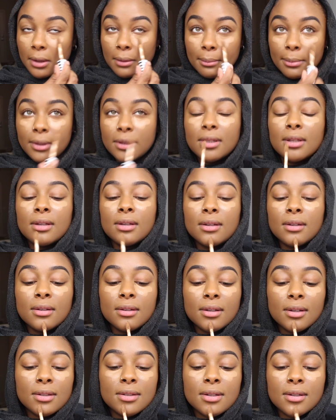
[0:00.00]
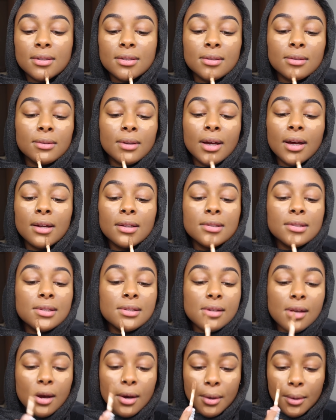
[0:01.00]
but then it's also not.
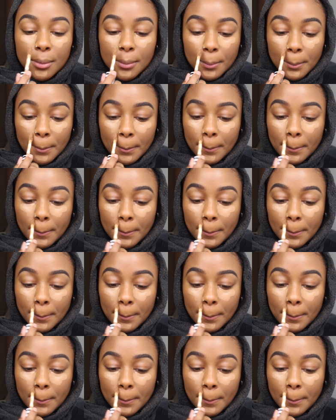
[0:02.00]
So